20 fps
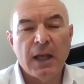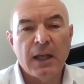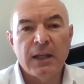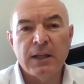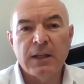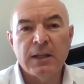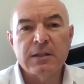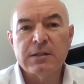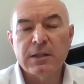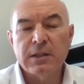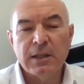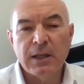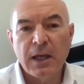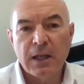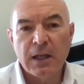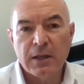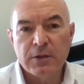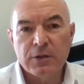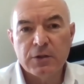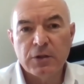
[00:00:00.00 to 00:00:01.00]
easily
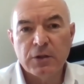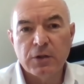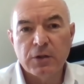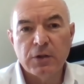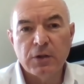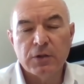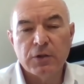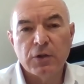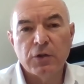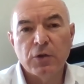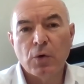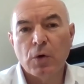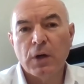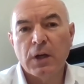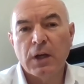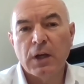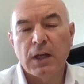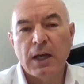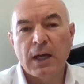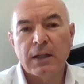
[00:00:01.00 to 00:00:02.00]
getting to
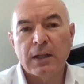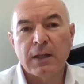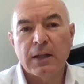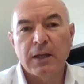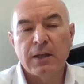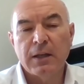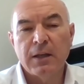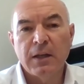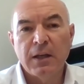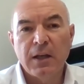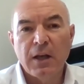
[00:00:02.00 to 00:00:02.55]
York and Adelaide,